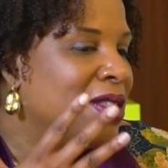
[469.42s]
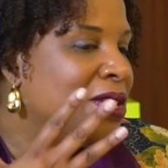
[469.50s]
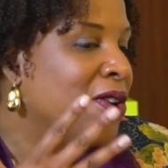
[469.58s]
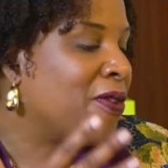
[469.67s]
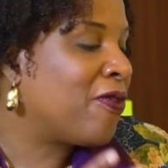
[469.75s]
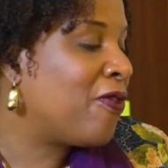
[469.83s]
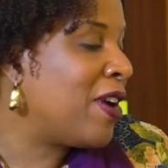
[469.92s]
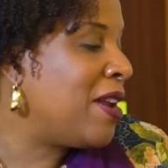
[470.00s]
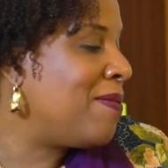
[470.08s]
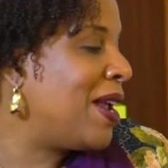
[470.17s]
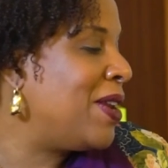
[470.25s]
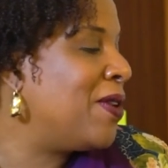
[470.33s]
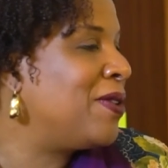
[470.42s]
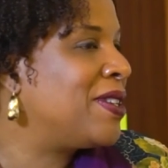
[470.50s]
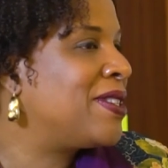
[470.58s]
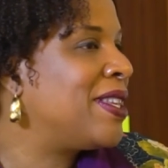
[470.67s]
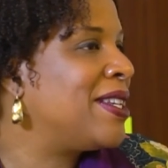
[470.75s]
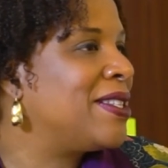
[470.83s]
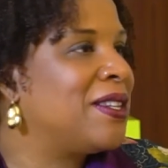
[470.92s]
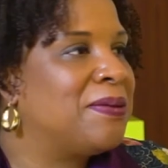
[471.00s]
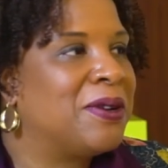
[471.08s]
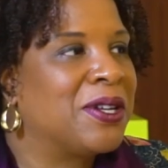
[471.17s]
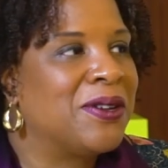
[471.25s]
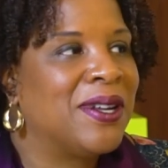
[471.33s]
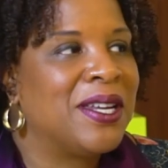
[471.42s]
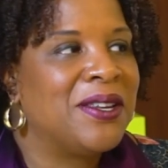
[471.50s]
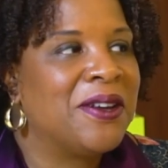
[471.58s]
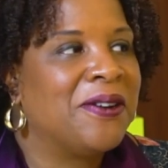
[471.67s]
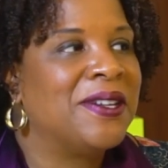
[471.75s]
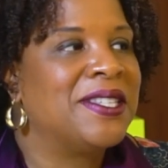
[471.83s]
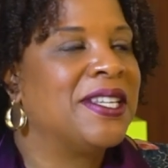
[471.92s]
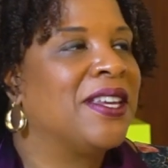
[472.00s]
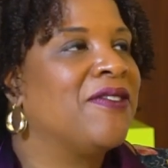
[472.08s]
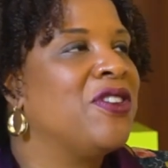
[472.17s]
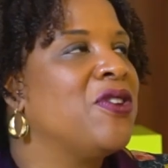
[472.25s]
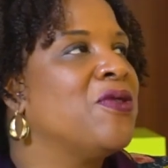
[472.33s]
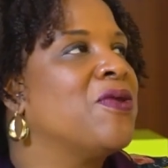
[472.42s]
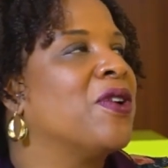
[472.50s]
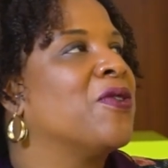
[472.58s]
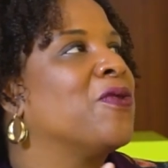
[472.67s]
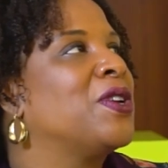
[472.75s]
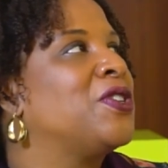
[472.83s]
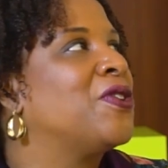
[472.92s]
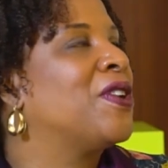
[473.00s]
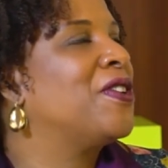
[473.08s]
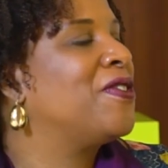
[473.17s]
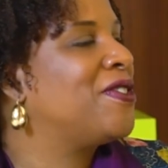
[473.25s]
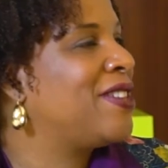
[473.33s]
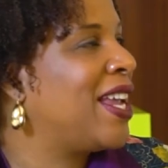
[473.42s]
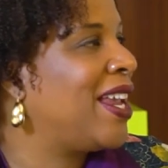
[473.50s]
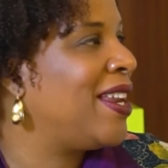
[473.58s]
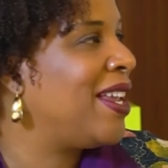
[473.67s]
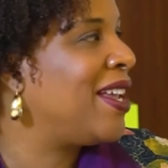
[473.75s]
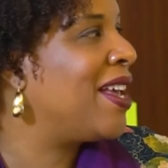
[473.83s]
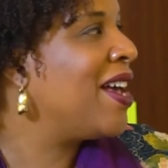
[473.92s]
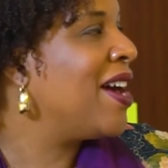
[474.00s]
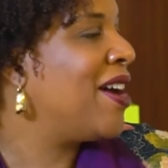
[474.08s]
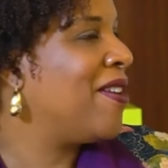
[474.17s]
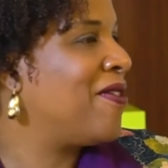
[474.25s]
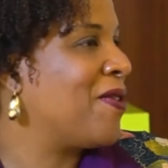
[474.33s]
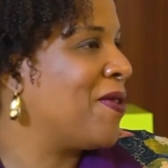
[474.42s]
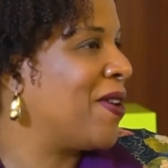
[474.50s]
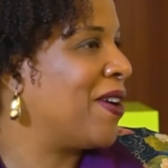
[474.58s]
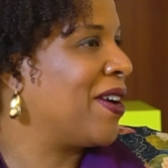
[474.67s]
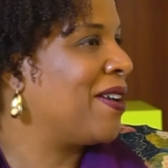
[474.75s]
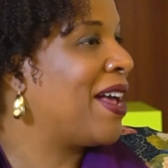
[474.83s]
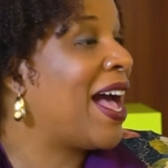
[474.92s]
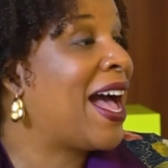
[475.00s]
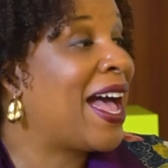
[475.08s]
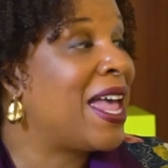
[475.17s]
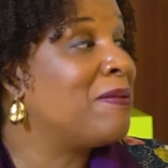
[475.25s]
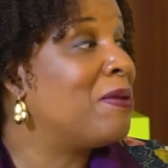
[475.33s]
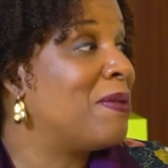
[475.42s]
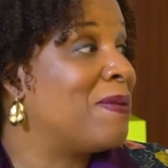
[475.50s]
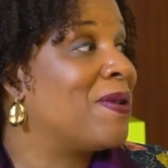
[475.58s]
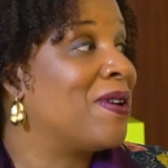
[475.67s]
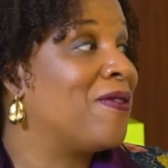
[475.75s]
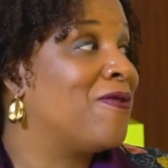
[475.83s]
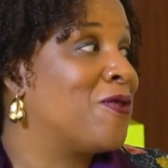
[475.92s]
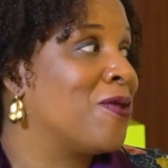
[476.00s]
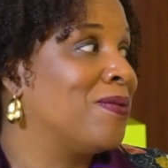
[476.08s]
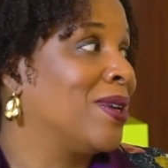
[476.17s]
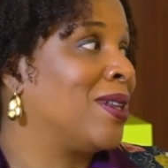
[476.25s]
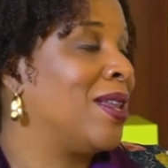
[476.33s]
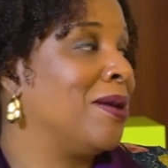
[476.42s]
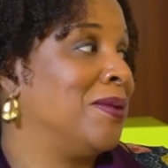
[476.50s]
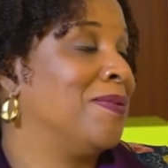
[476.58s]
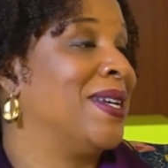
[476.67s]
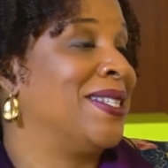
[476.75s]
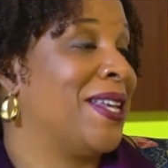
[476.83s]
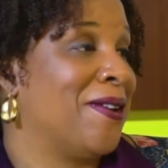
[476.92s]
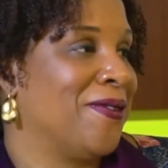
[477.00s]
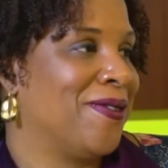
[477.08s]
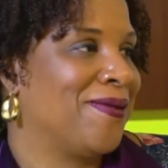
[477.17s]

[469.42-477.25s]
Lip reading: your friend may notice things in the book you didn't notice and give you a richer understanding of the work. I am a member of 4 book clubs myself.